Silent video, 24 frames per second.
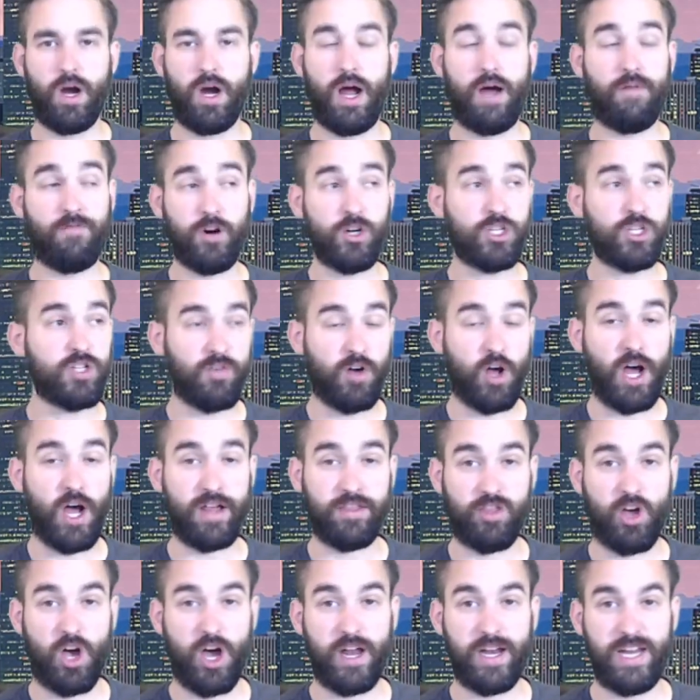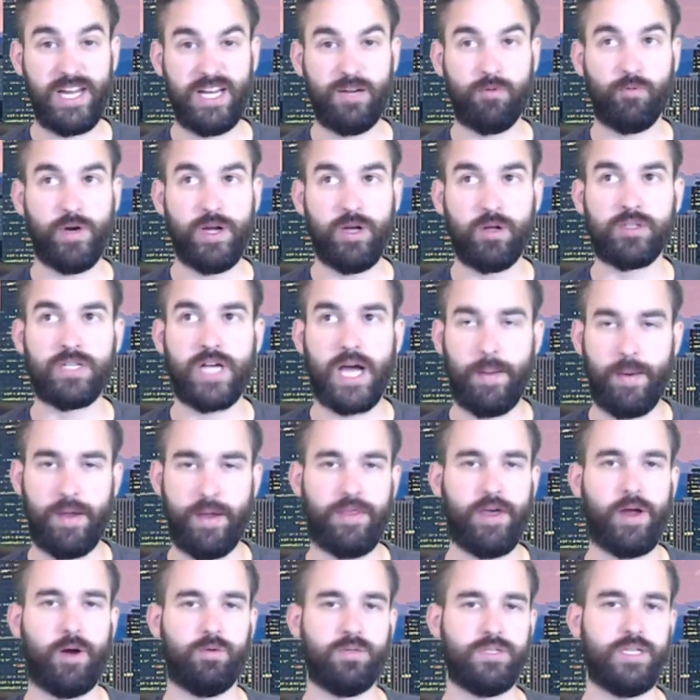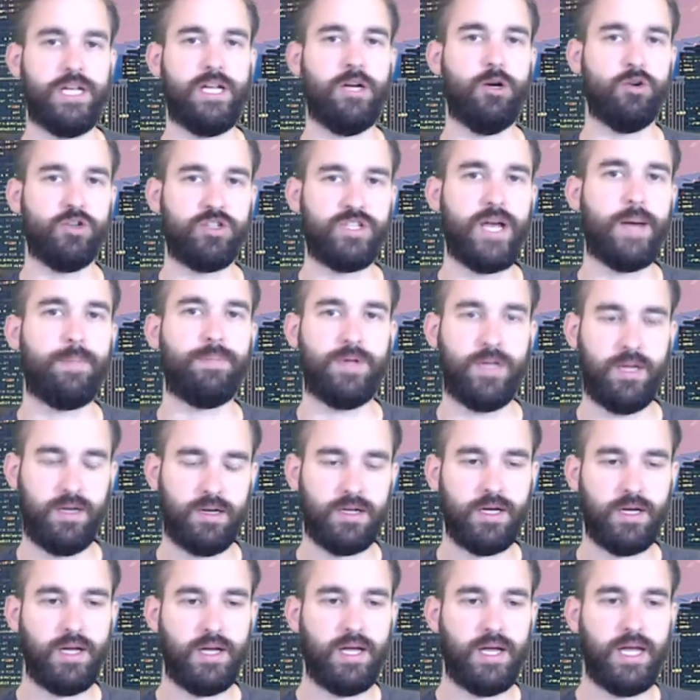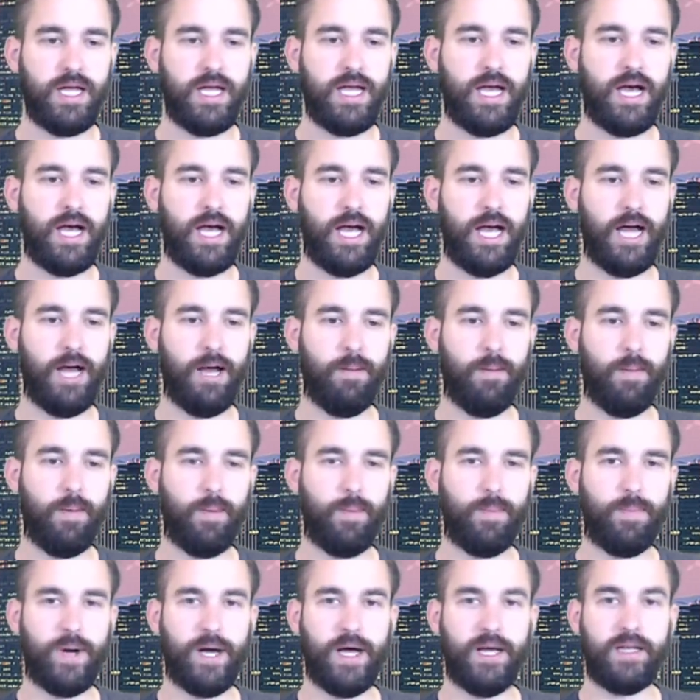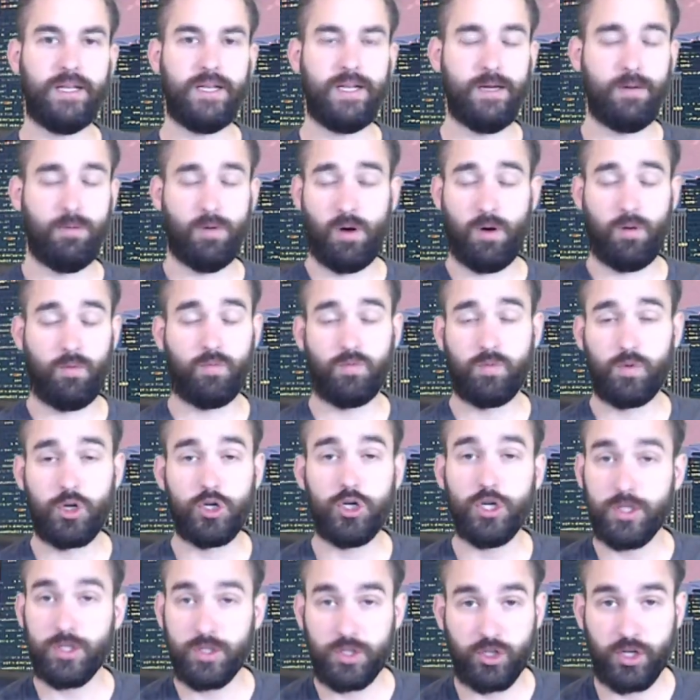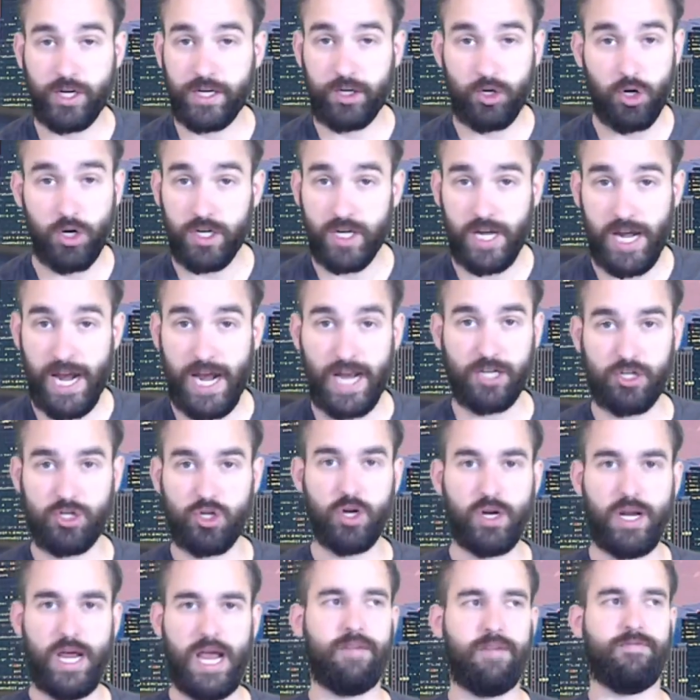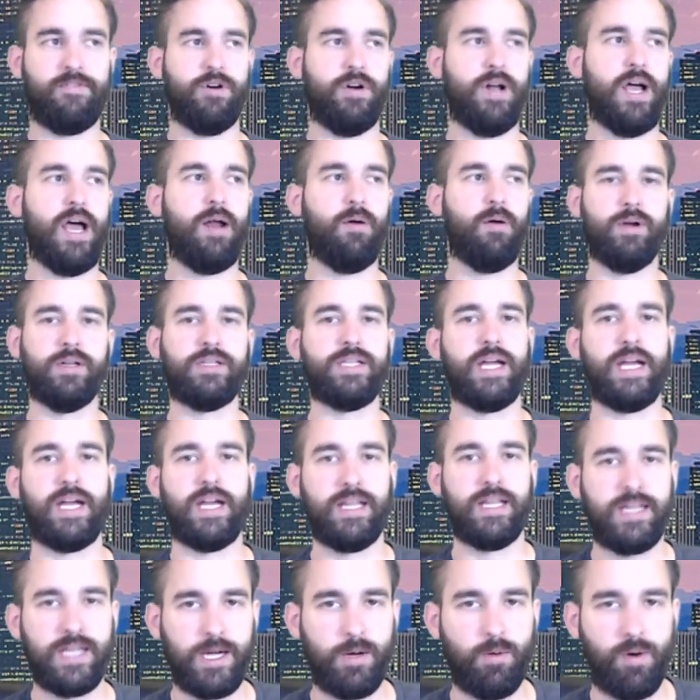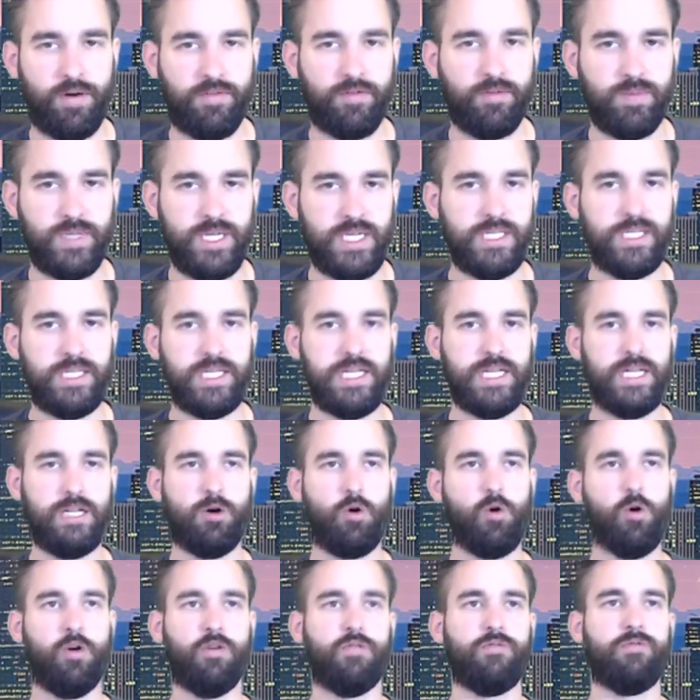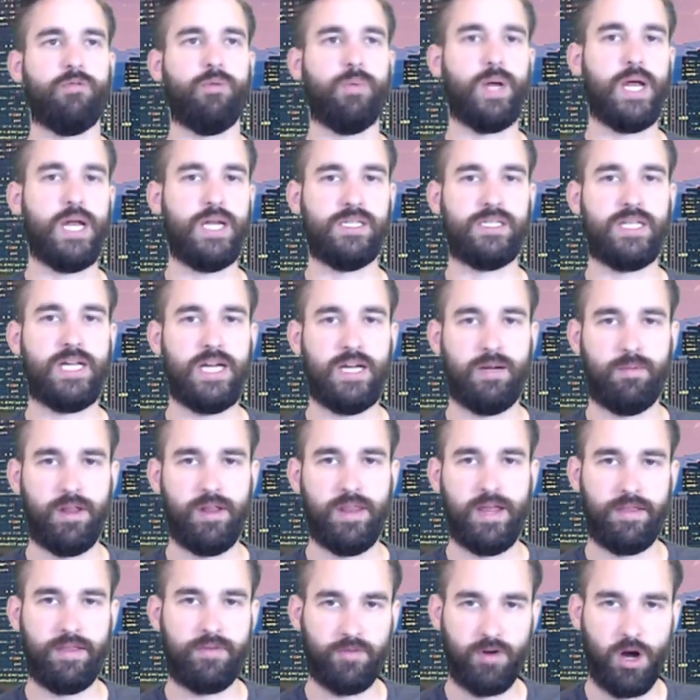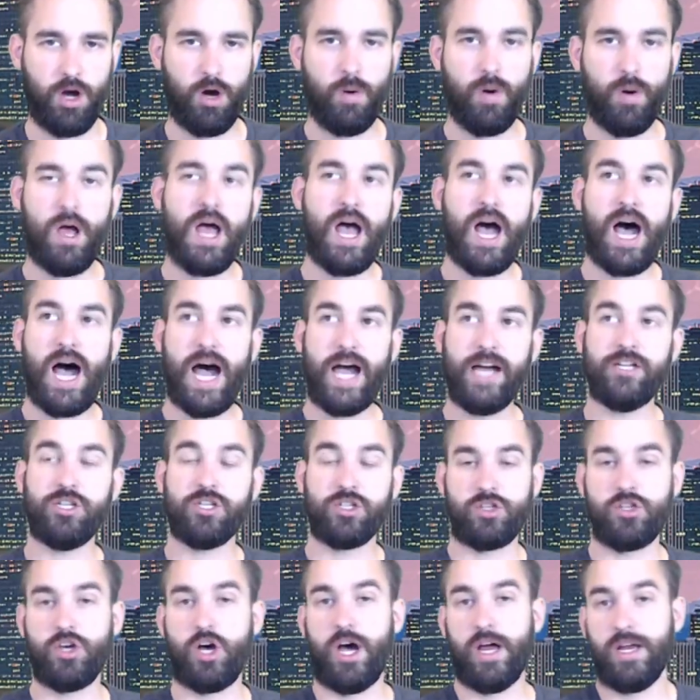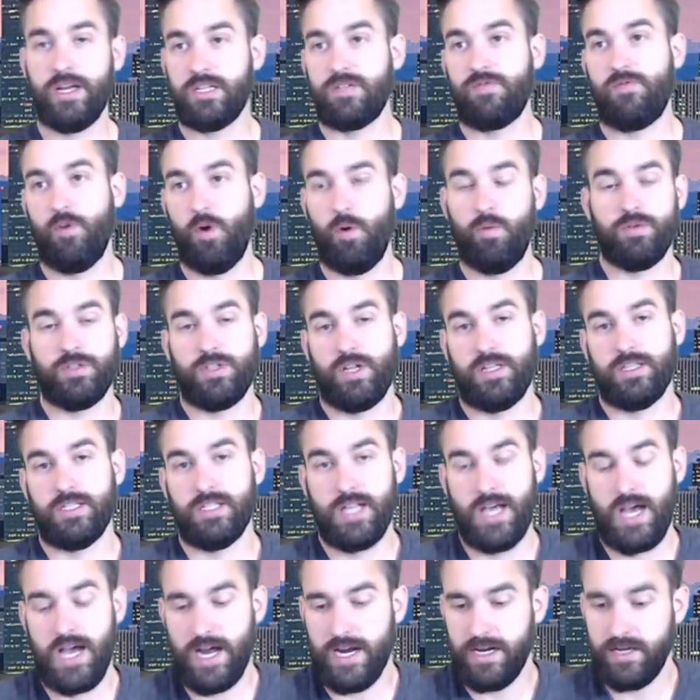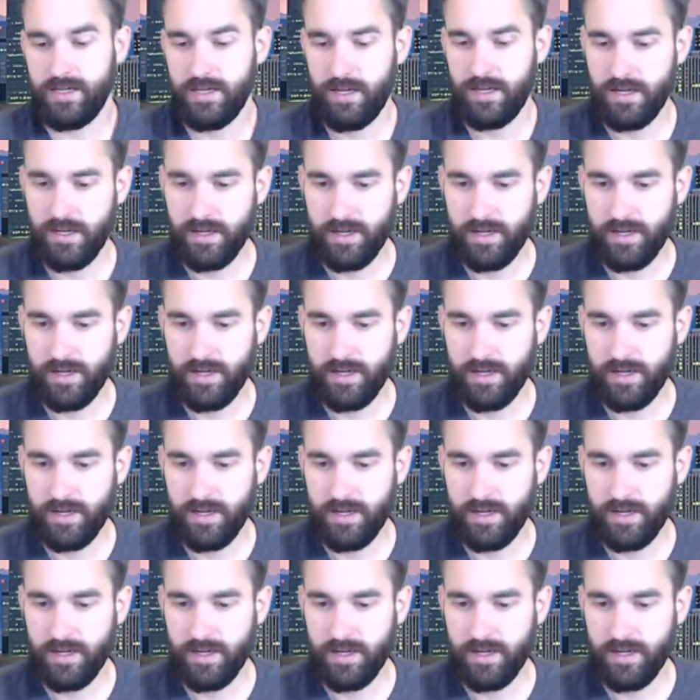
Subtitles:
where, first of all, I thought in real time, I thought it was intercepted. But good catch, good effort. I don't want to take anything away from DT or from Case Keenum on that throw. I just thought his foot was on the line.